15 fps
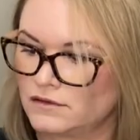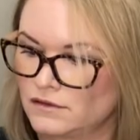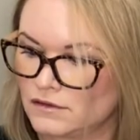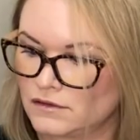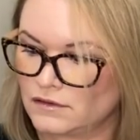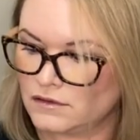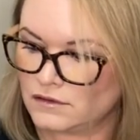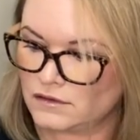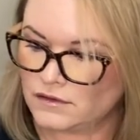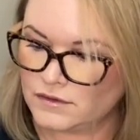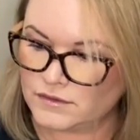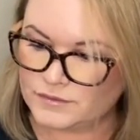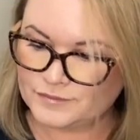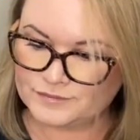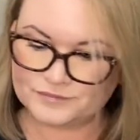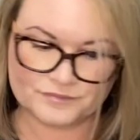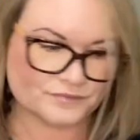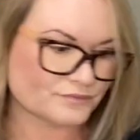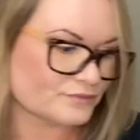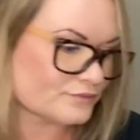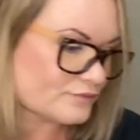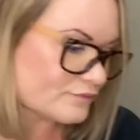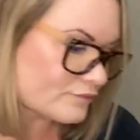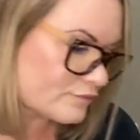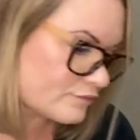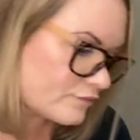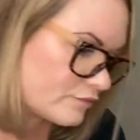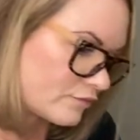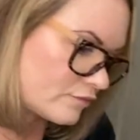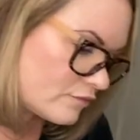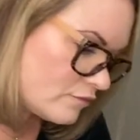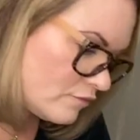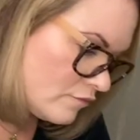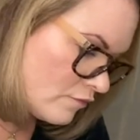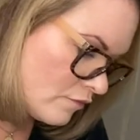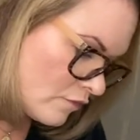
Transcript: Nobody speaks.